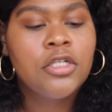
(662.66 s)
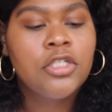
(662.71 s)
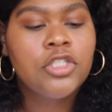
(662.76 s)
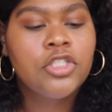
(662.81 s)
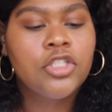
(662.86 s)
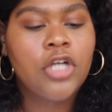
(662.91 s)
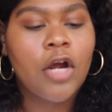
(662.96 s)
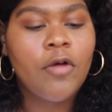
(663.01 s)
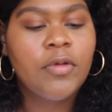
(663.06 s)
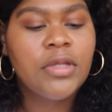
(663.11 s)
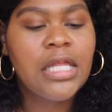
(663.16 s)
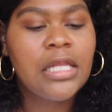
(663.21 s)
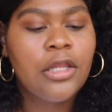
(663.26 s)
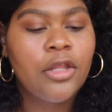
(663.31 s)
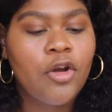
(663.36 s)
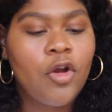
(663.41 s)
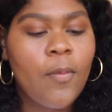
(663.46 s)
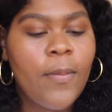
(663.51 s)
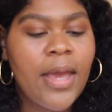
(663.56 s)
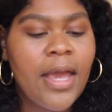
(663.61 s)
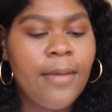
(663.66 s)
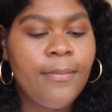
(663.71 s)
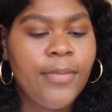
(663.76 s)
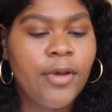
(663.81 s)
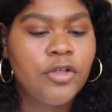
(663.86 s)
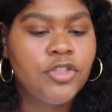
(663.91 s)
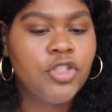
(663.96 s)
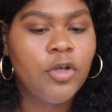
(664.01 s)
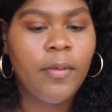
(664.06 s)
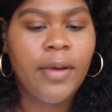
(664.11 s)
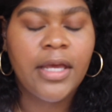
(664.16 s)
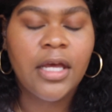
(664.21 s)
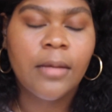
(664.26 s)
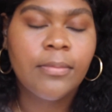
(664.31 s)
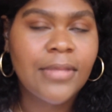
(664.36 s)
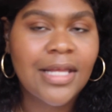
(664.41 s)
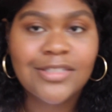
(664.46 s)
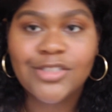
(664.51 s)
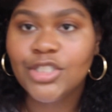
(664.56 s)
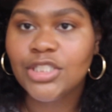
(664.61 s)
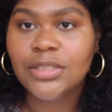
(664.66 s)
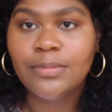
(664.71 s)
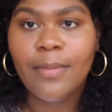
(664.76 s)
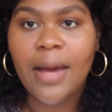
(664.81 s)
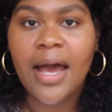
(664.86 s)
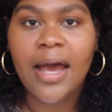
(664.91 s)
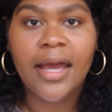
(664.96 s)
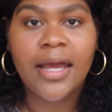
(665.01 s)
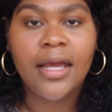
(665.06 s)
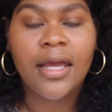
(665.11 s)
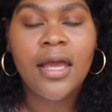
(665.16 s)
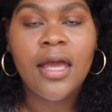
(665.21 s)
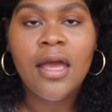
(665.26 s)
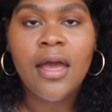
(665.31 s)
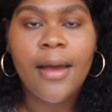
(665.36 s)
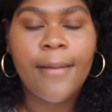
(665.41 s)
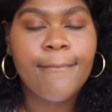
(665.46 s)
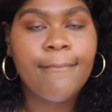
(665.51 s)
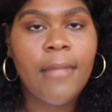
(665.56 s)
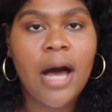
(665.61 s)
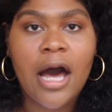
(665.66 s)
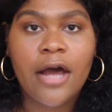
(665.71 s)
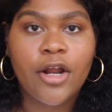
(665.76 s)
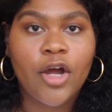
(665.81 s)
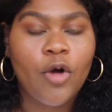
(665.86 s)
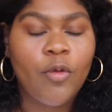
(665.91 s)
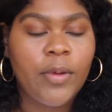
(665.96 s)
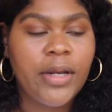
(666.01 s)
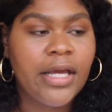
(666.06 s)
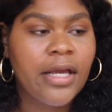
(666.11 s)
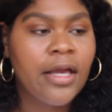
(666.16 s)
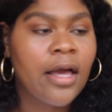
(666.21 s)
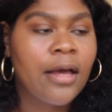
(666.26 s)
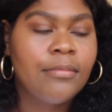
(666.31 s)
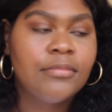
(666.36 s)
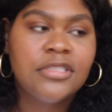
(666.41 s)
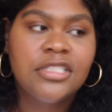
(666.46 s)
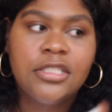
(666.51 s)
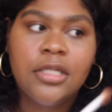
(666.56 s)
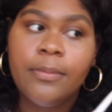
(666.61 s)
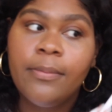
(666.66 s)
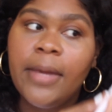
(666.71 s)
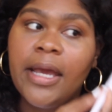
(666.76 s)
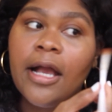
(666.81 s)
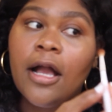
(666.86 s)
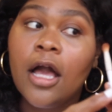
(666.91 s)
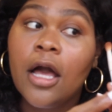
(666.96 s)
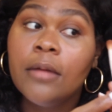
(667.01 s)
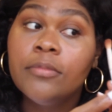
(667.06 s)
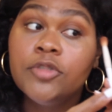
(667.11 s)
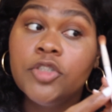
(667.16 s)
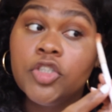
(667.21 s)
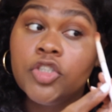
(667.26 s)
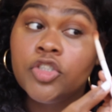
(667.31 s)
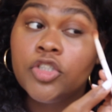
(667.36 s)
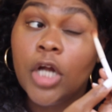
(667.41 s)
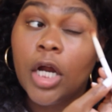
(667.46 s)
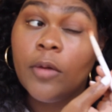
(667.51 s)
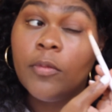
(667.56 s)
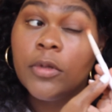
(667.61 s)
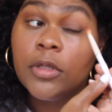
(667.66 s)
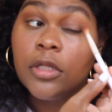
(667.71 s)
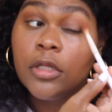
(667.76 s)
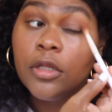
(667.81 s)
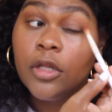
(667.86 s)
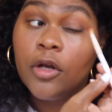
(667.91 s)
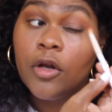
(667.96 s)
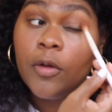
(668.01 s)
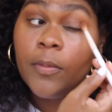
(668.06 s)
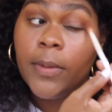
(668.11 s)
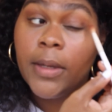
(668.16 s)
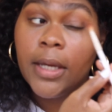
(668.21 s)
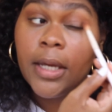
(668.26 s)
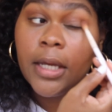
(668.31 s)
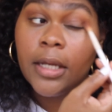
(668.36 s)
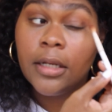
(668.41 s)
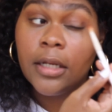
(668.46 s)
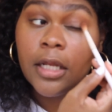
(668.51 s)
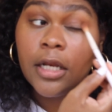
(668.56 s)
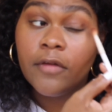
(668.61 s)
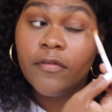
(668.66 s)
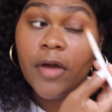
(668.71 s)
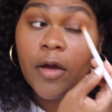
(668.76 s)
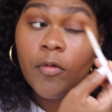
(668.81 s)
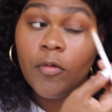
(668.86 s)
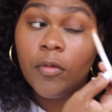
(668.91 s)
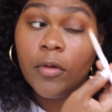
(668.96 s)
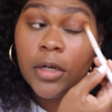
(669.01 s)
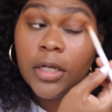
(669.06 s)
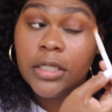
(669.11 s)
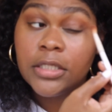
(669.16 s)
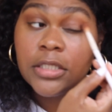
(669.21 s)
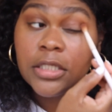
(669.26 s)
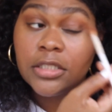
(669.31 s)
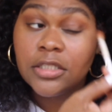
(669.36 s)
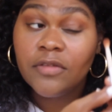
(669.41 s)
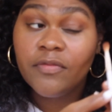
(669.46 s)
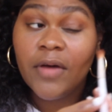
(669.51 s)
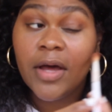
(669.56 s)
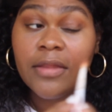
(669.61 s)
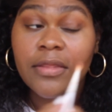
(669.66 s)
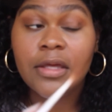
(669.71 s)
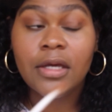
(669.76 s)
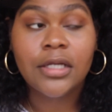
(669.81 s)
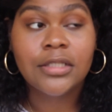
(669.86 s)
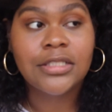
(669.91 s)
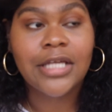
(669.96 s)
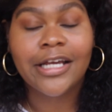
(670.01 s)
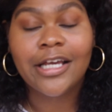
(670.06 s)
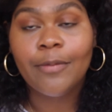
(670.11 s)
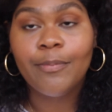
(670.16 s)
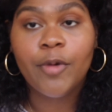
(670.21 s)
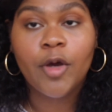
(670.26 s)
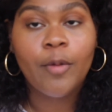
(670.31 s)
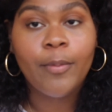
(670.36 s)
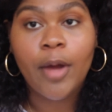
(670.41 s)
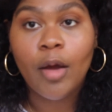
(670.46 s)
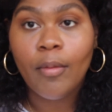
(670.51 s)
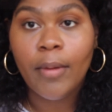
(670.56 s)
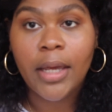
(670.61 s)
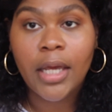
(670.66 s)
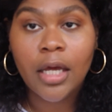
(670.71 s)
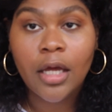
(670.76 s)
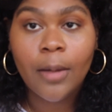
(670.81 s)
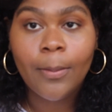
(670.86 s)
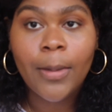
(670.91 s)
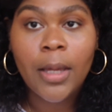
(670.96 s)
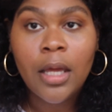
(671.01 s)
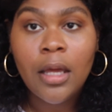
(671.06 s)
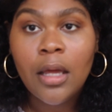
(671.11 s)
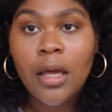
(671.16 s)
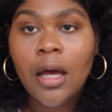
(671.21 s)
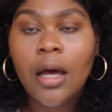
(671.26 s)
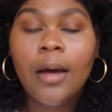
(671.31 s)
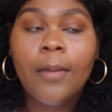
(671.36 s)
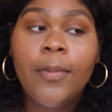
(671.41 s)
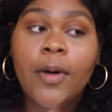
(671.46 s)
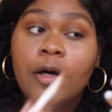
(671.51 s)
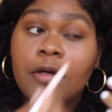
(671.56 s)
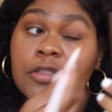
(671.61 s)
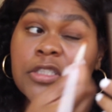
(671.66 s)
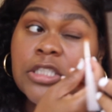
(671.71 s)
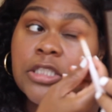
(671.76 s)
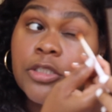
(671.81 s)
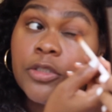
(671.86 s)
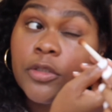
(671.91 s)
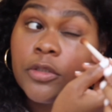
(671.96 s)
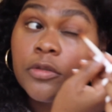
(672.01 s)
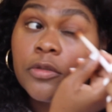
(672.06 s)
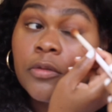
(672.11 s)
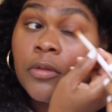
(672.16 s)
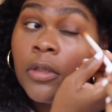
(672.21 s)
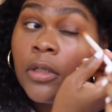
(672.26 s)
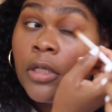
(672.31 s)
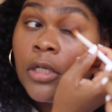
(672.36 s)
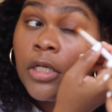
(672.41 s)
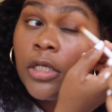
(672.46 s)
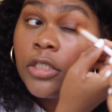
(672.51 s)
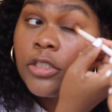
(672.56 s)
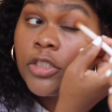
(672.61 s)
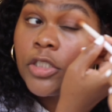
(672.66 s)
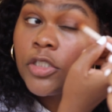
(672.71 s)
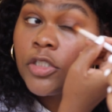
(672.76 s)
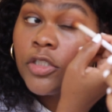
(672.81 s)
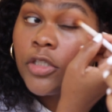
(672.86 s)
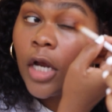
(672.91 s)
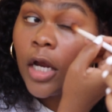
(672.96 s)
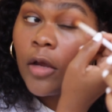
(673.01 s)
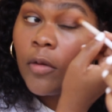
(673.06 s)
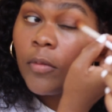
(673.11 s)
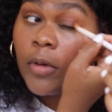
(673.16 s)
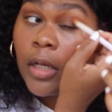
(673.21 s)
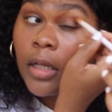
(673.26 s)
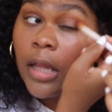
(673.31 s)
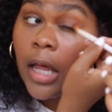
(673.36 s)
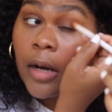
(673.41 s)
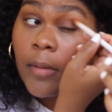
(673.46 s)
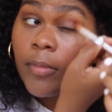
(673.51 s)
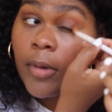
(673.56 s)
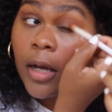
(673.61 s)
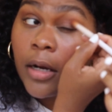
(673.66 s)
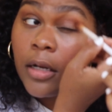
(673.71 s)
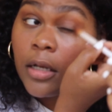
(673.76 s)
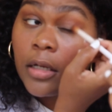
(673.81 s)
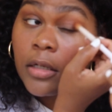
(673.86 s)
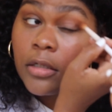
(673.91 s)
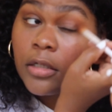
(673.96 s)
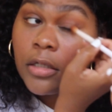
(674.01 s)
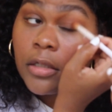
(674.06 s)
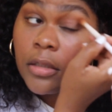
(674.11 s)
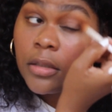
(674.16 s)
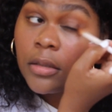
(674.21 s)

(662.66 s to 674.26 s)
start with a little bit and build your way up. That's just my motto when it comes to makeup. Just start with a little bit, and then if I want to intensify things, I can build my way up, opposed to just starting with a lot of product.